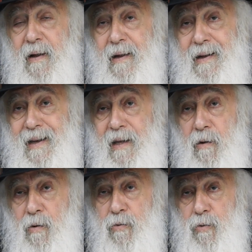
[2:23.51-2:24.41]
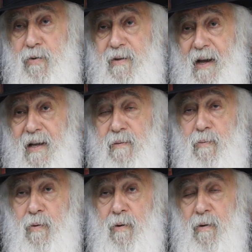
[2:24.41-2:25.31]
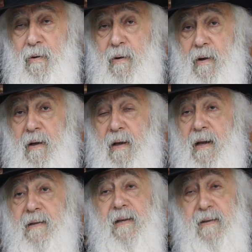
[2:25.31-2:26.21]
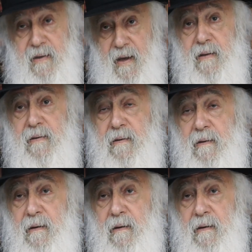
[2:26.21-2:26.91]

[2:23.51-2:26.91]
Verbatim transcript: Lyon to Strasbourg? said yes.